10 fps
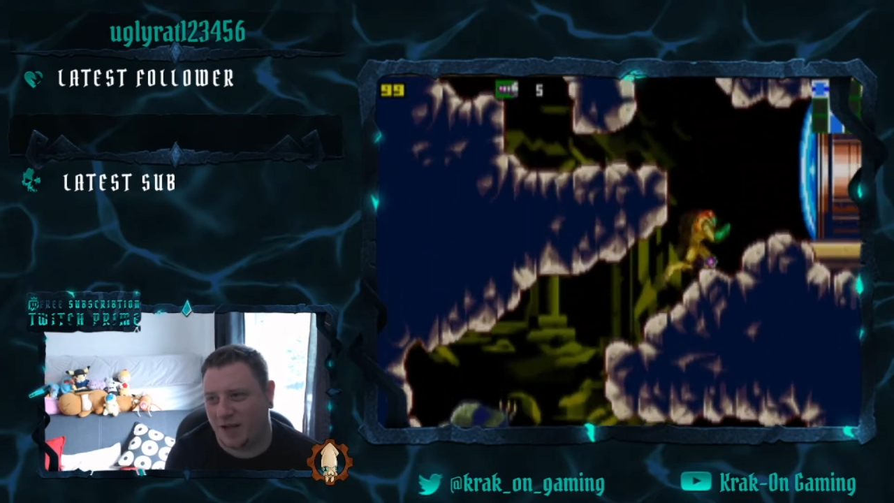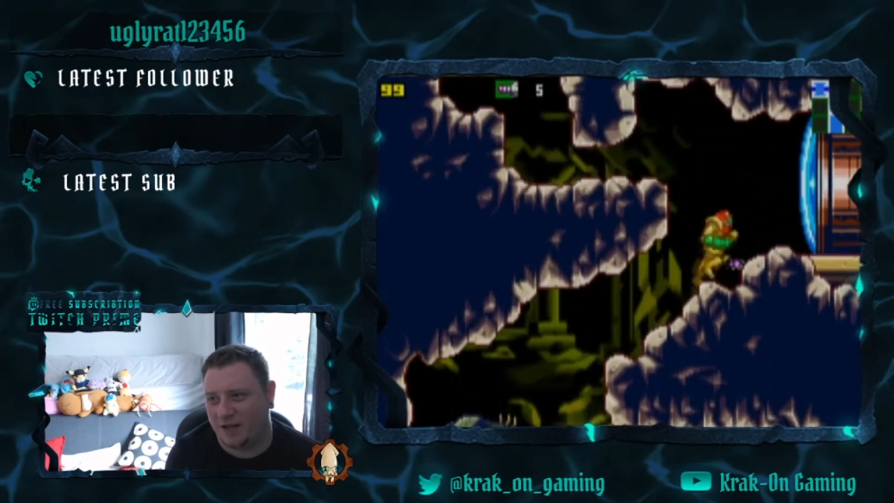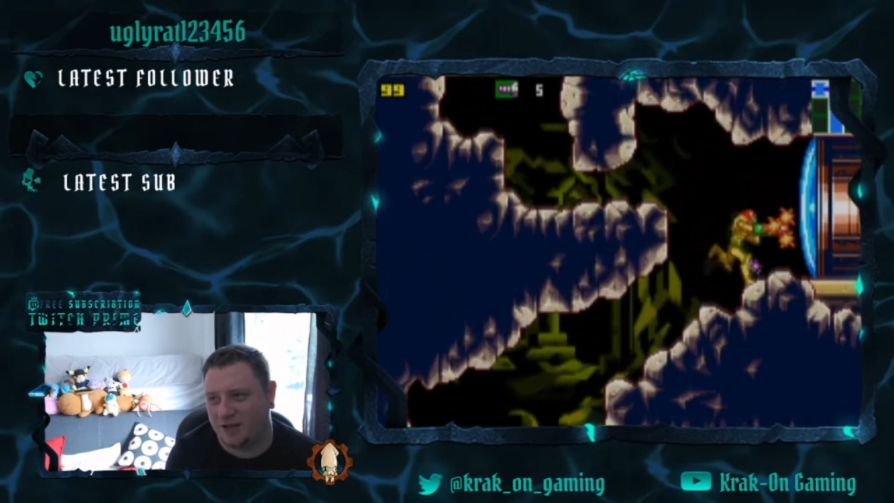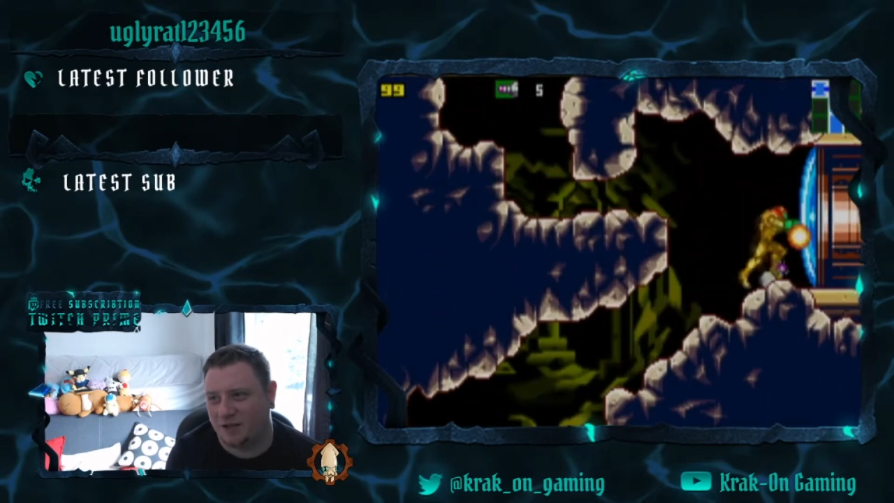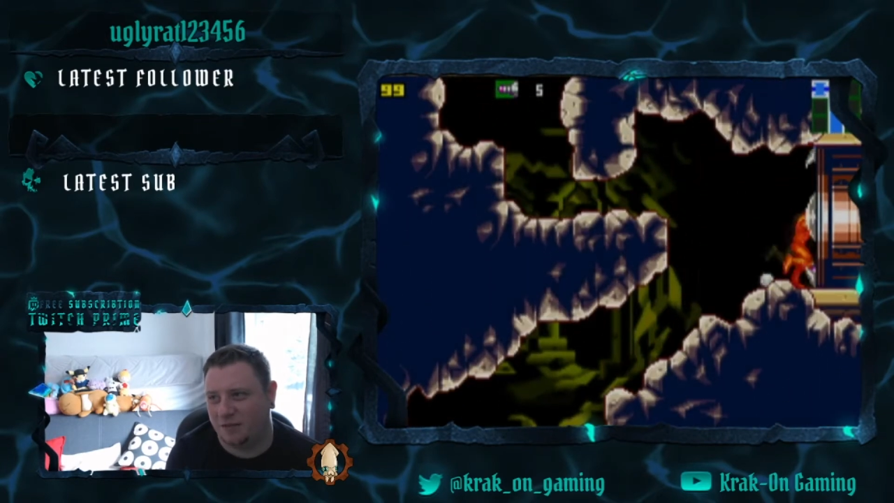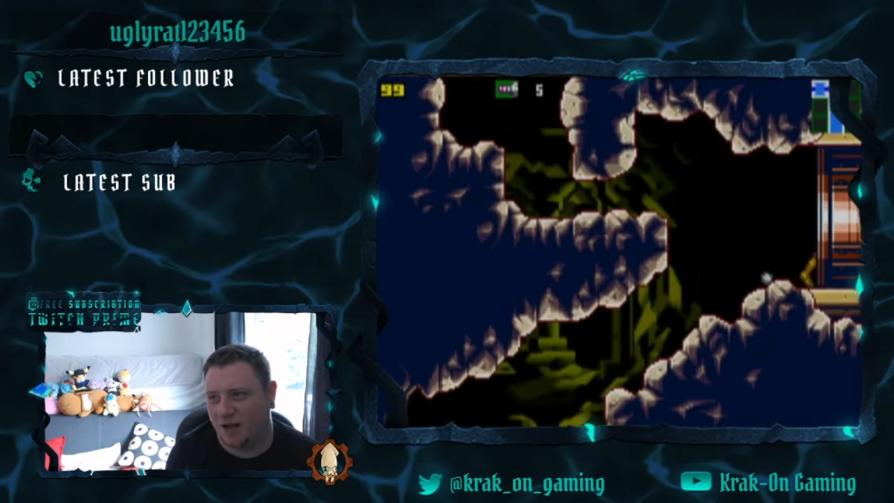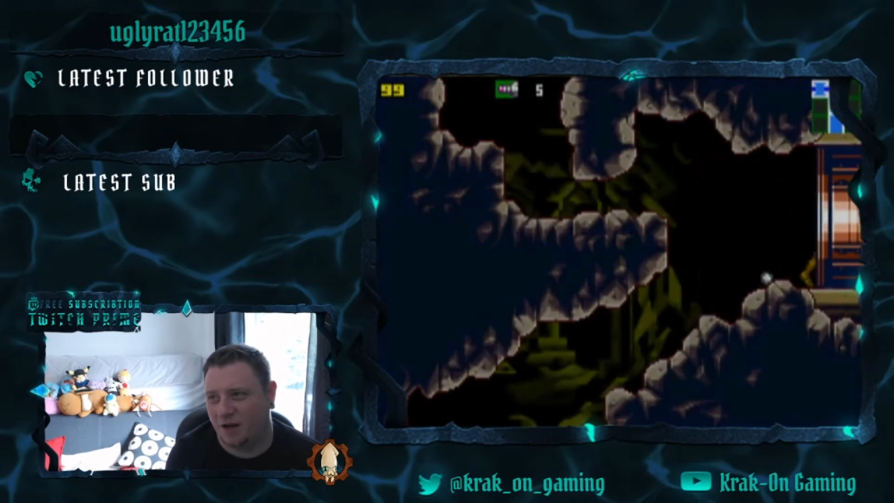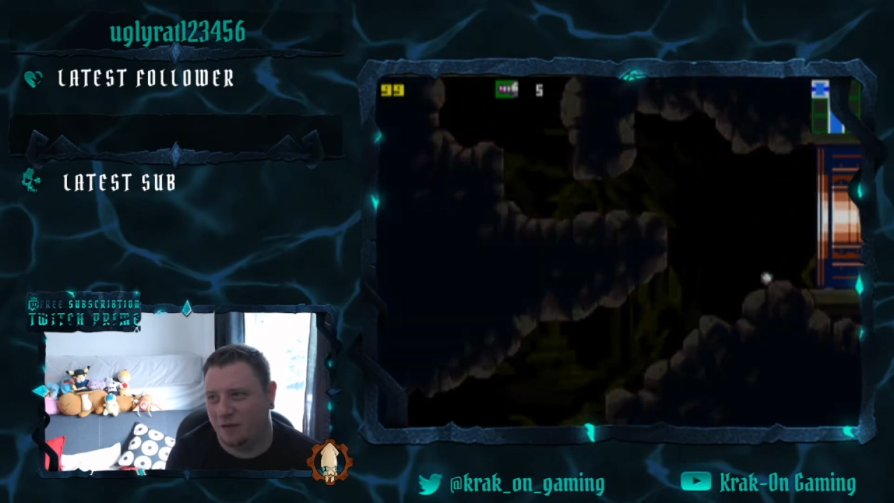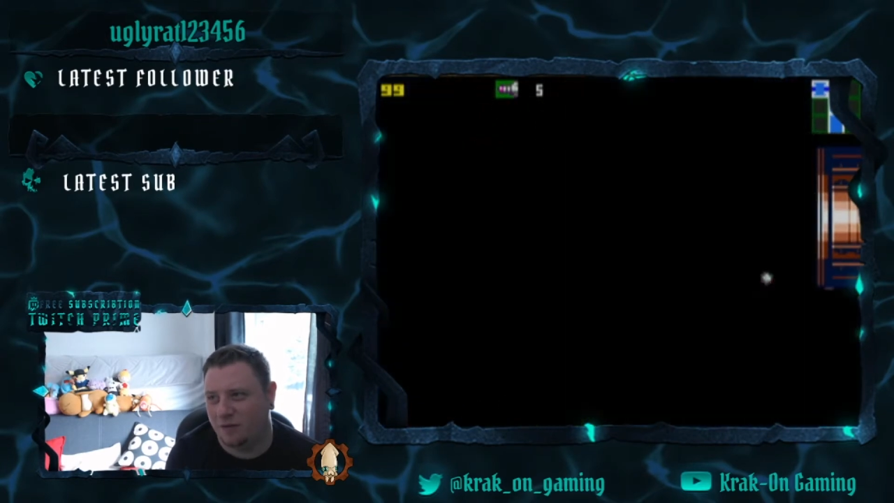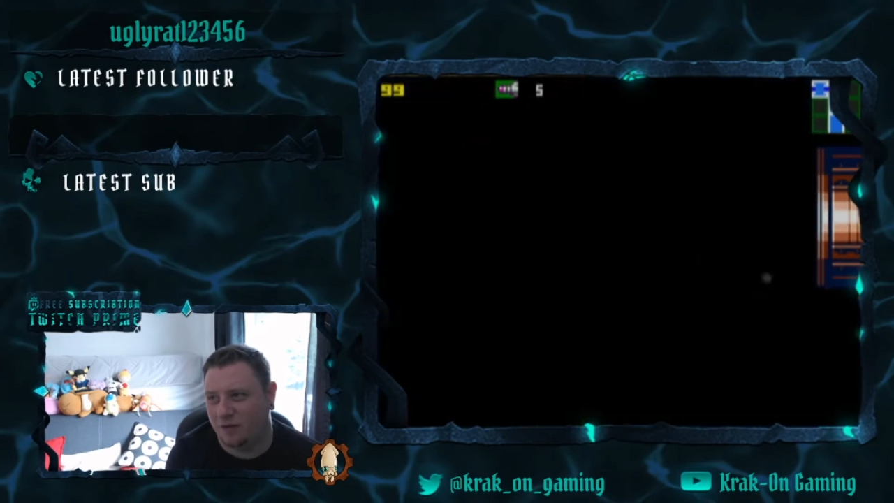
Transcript: as you go,